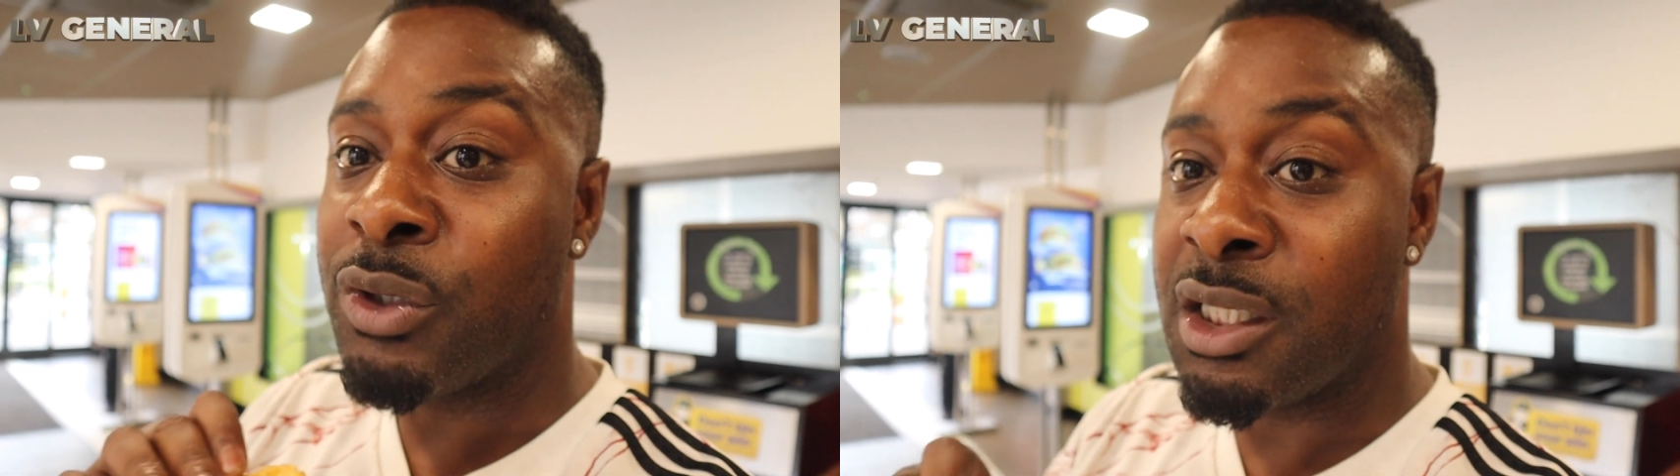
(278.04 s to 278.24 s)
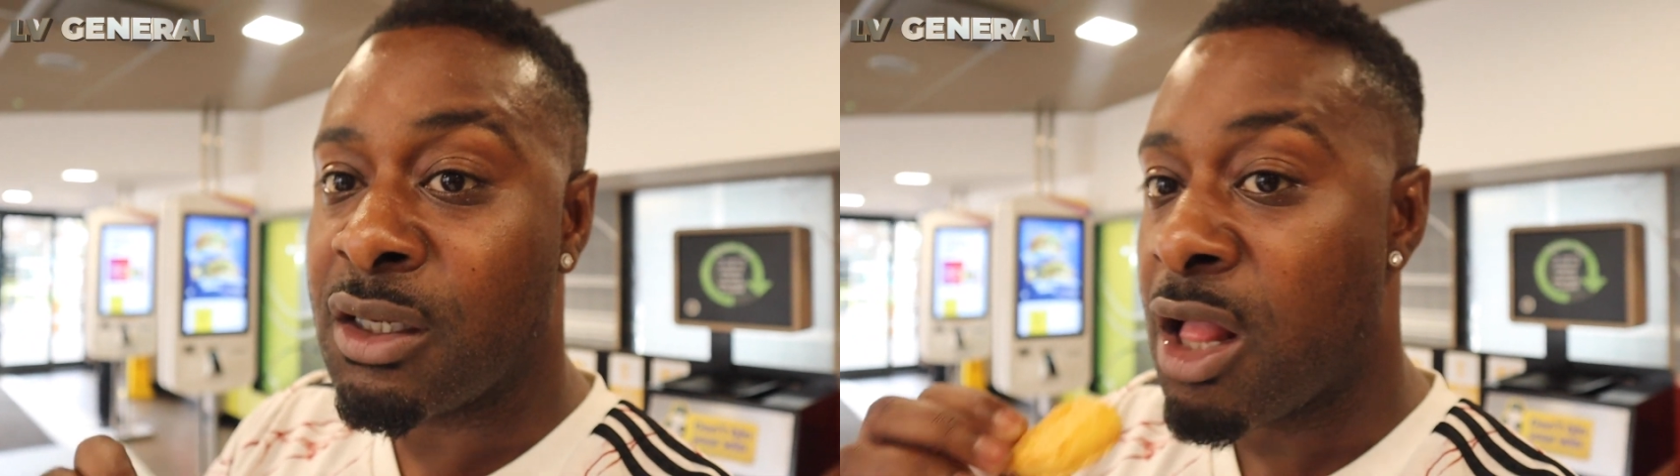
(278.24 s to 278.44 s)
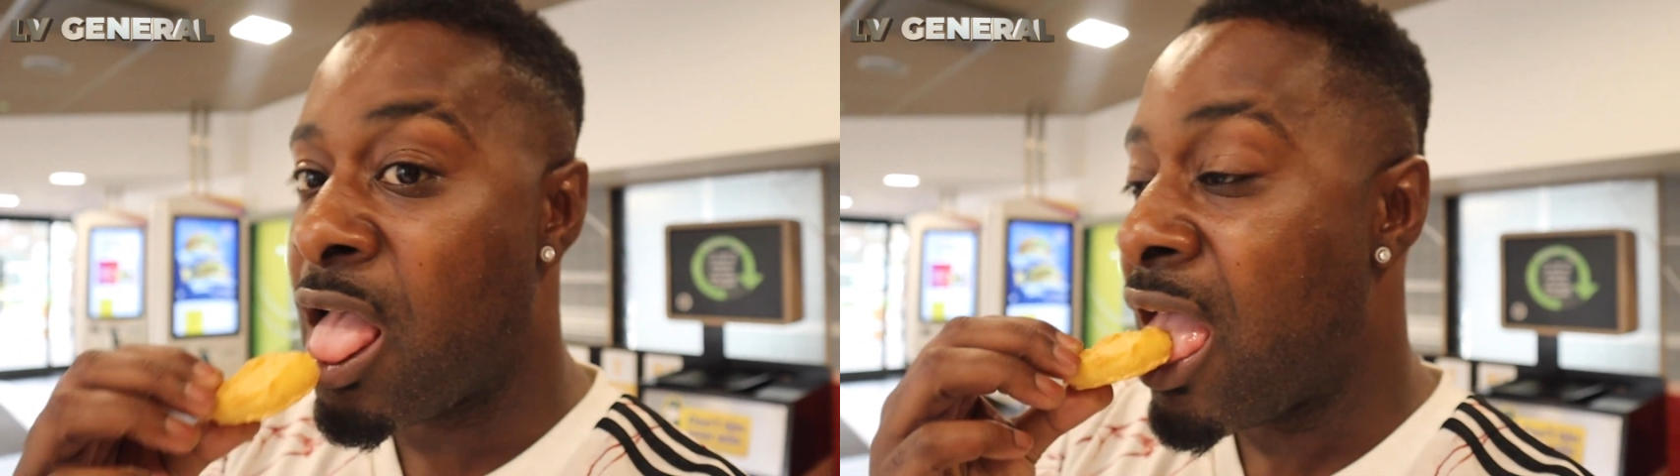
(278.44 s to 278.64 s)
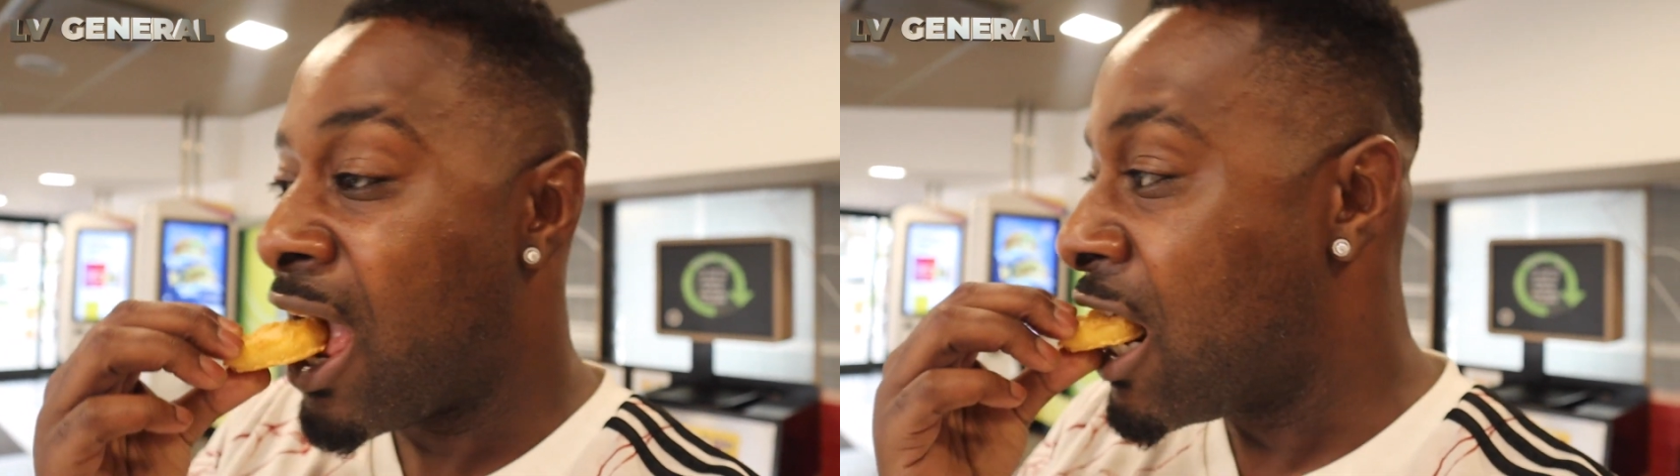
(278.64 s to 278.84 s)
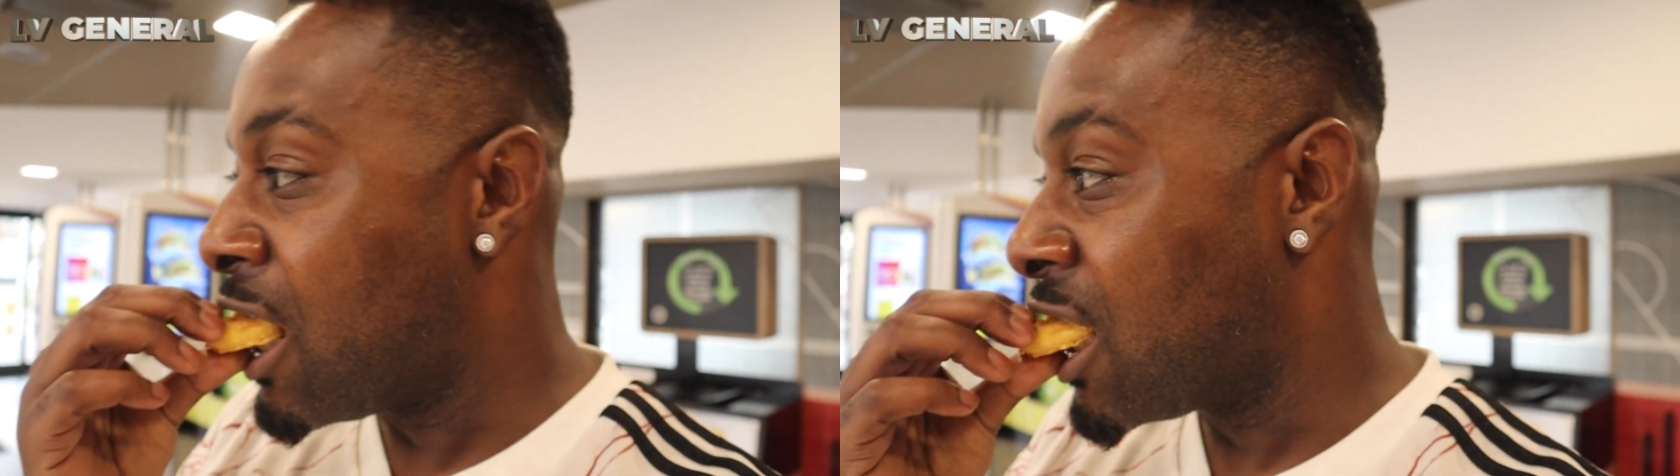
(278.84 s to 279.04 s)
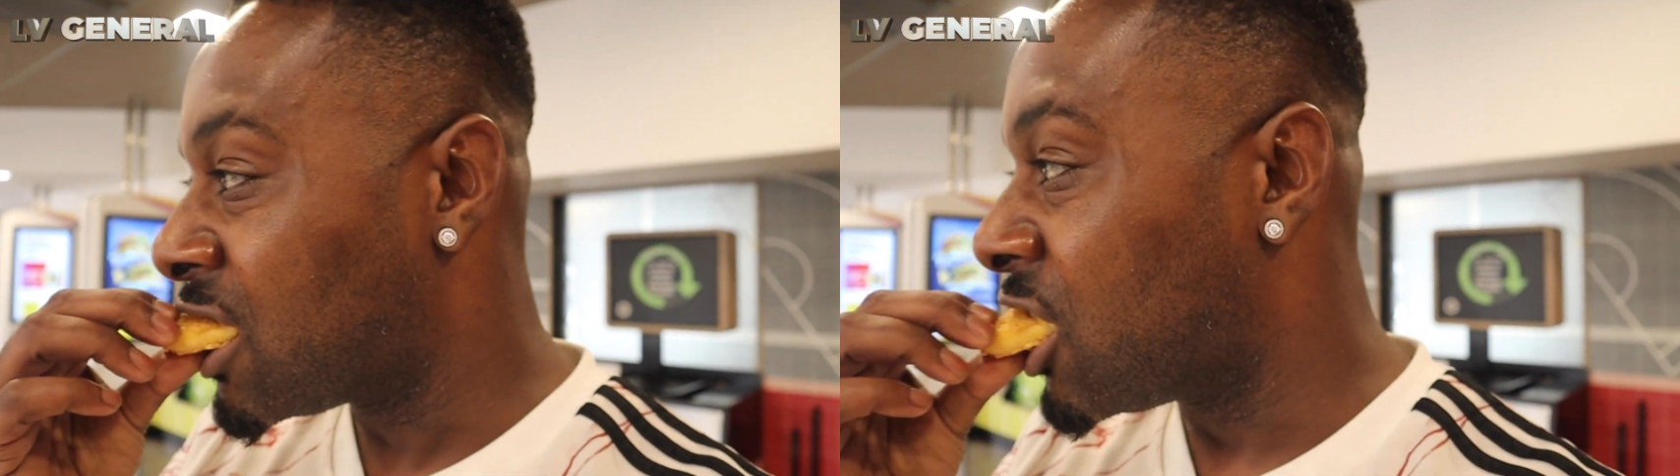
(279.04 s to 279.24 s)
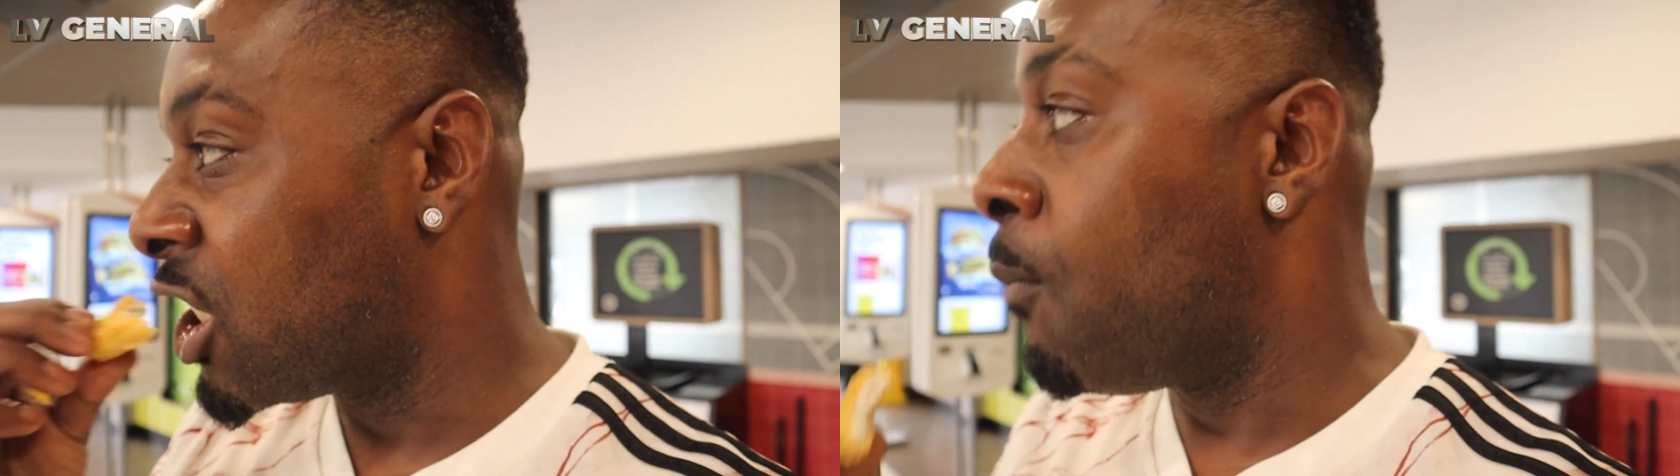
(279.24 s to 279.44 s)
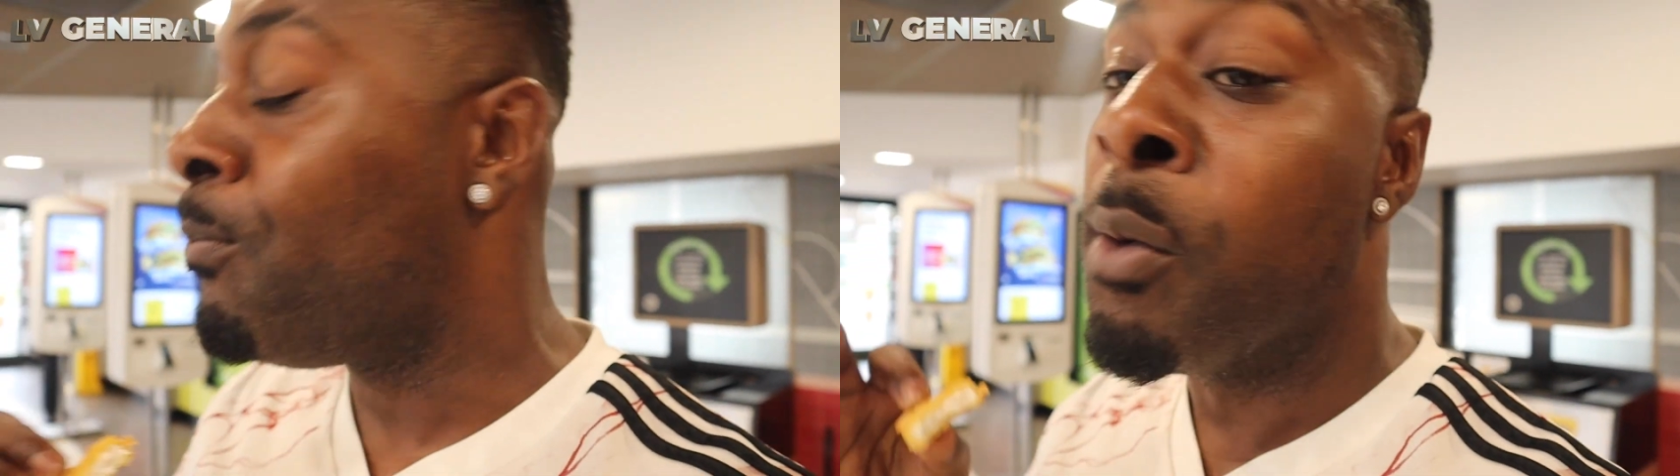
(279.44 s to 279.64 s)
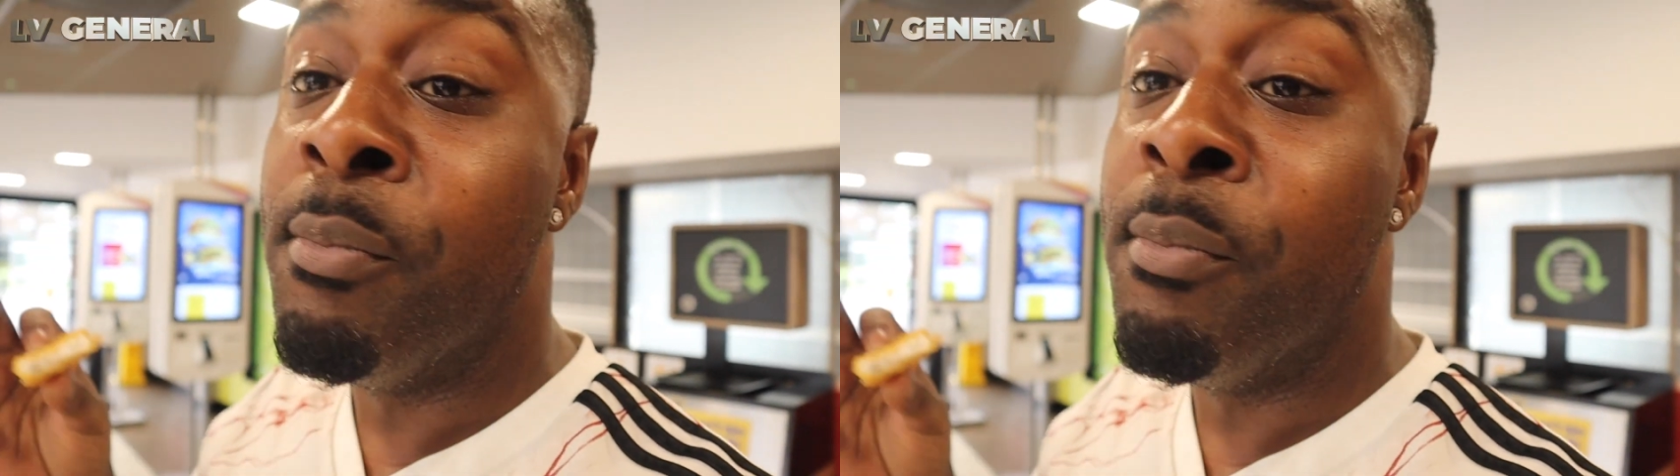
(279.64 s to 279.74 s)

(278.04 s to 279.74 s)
win. The